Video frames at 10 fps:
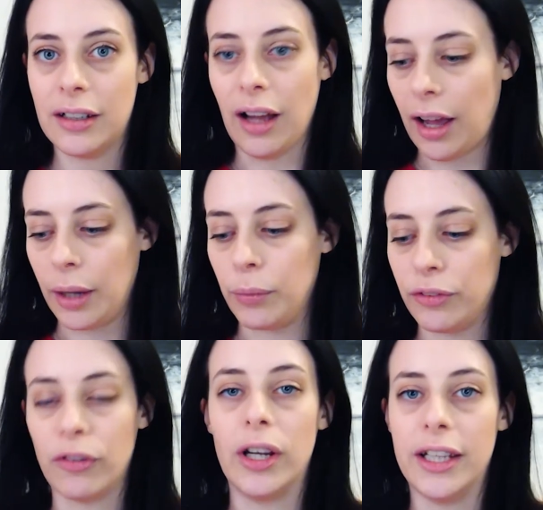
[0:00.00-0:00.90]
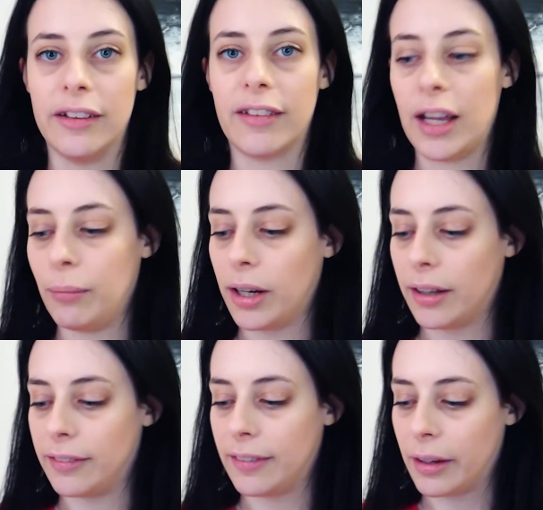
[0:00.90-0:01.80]
I was fully insane when I
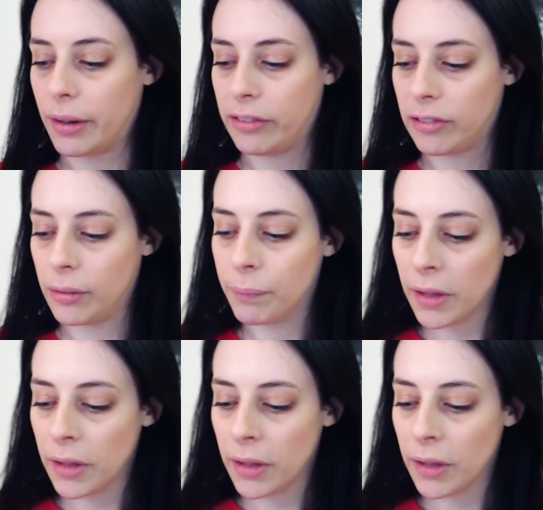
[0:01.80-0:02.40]
answered that question.